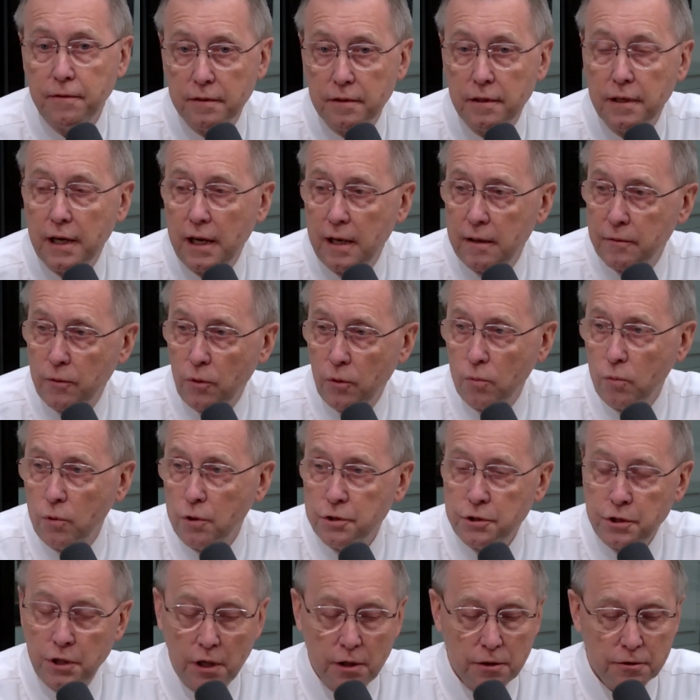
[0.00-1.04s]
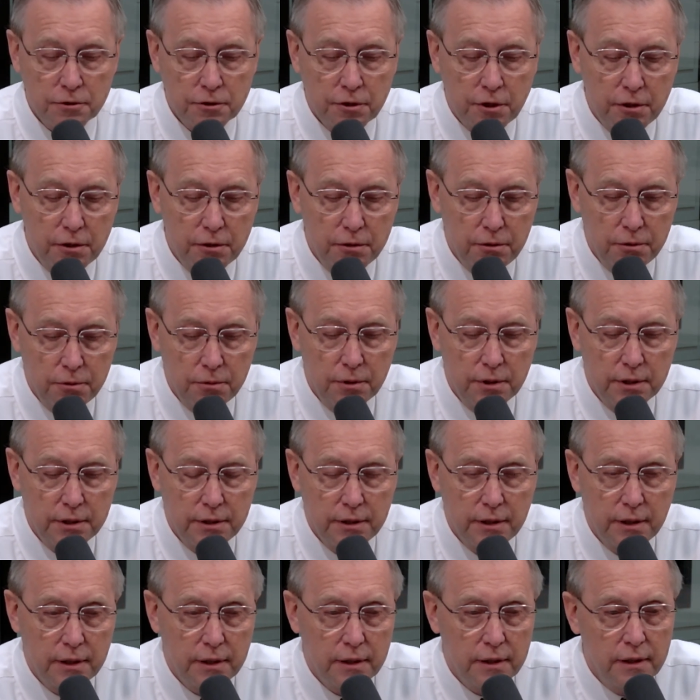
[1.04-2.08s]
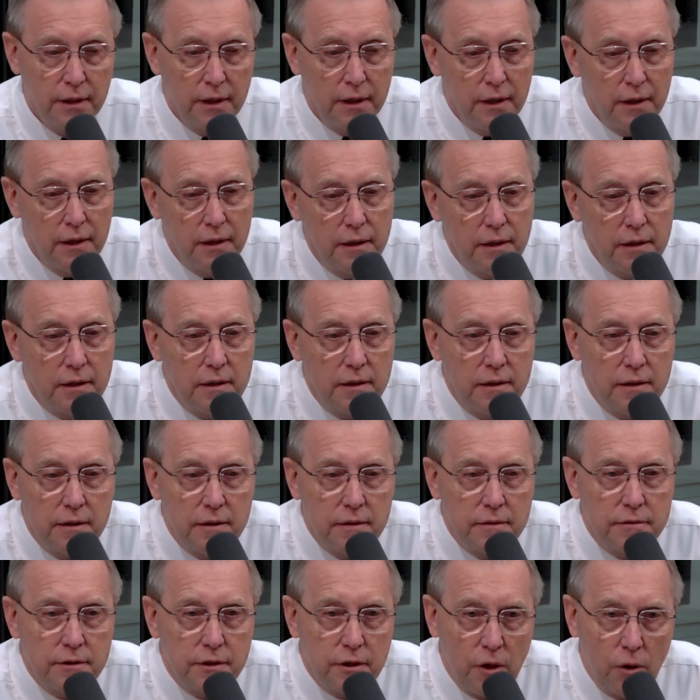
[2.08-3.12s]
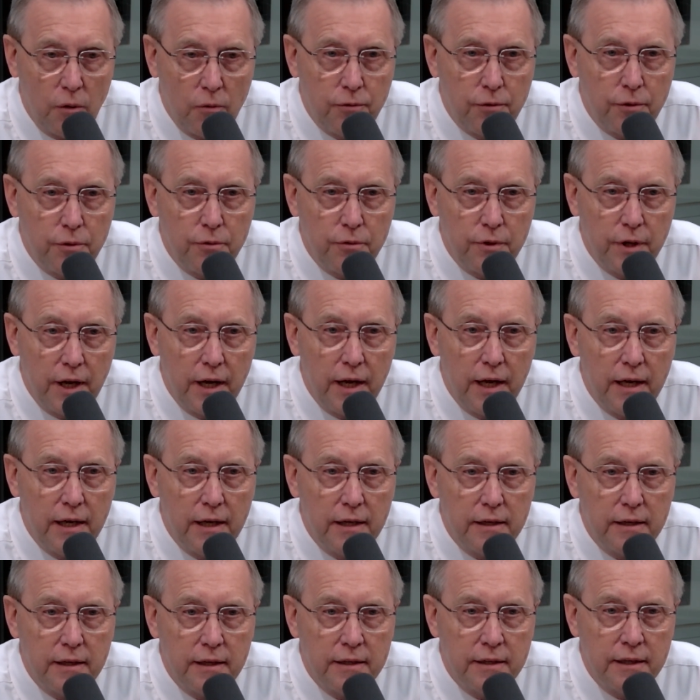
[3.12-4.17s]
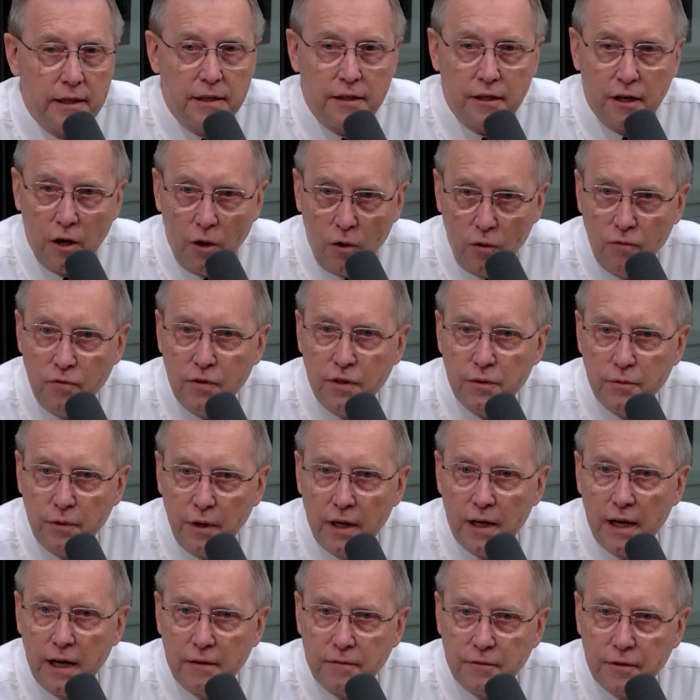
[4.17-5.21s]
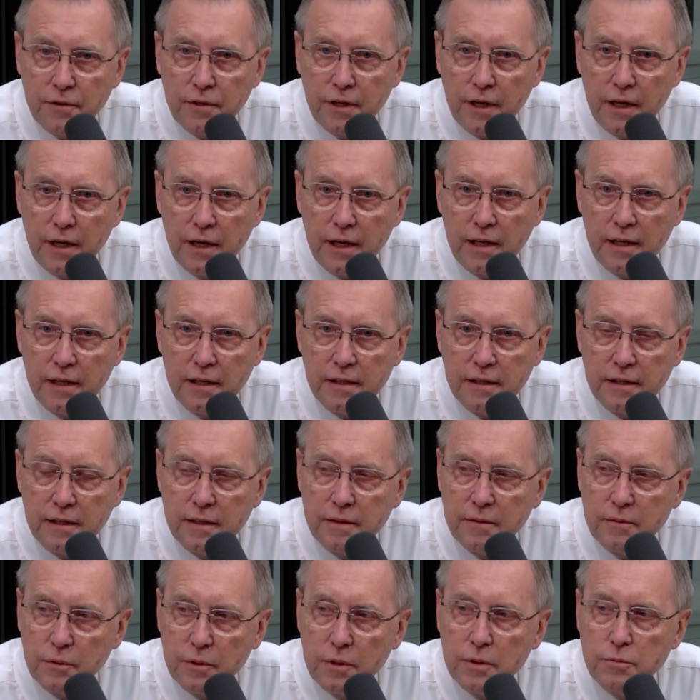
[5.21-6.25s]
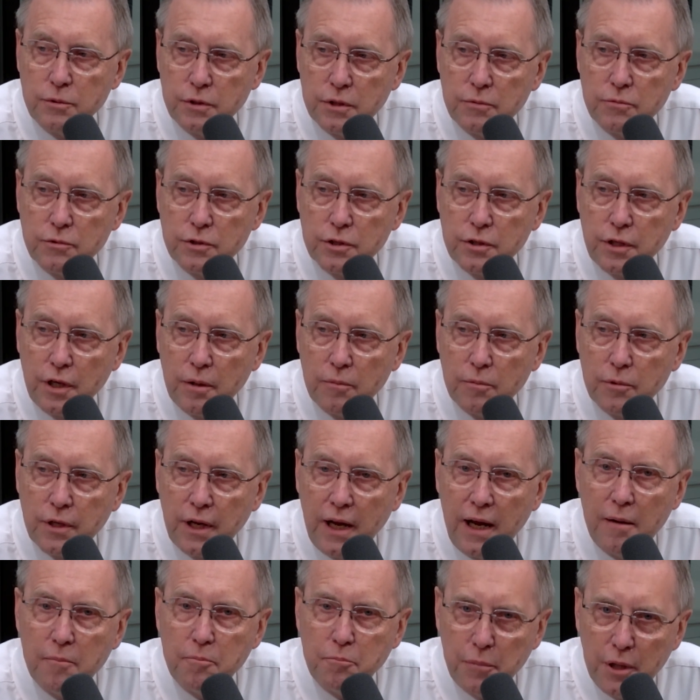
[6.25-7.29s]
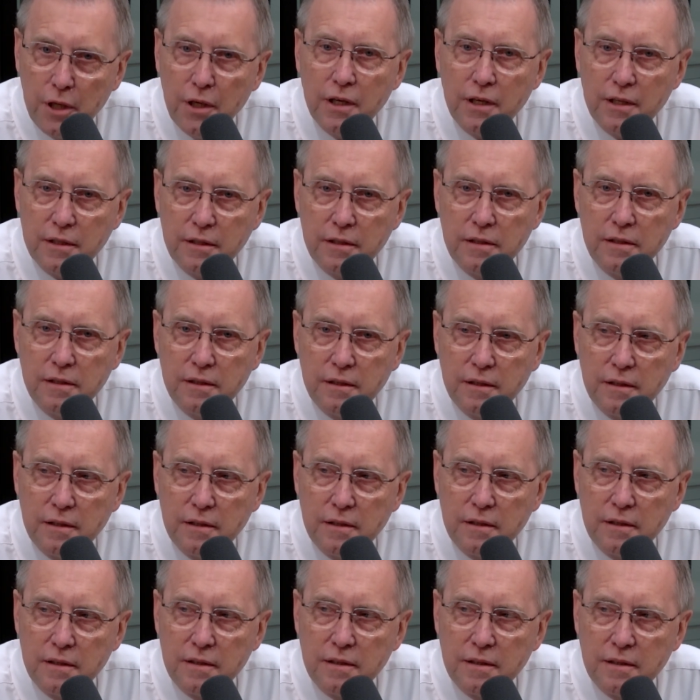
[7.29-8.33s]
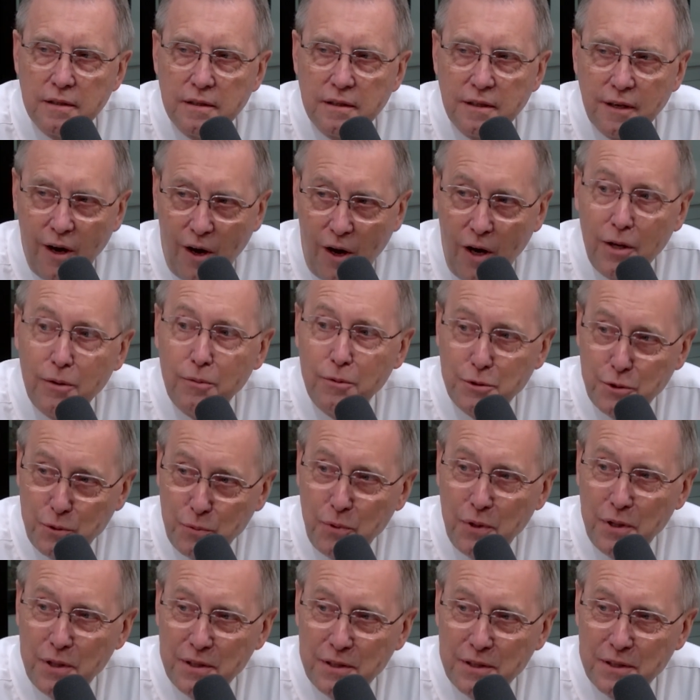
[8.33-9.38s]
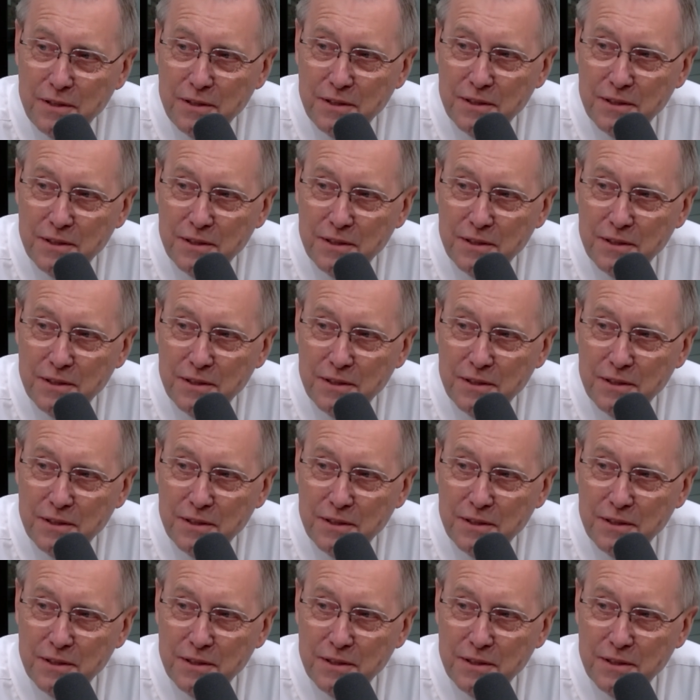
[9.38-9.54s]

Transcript: And I know it was y'all's too. And to go through that, and then COVID right after that, and it was a terrible time. But God was with us.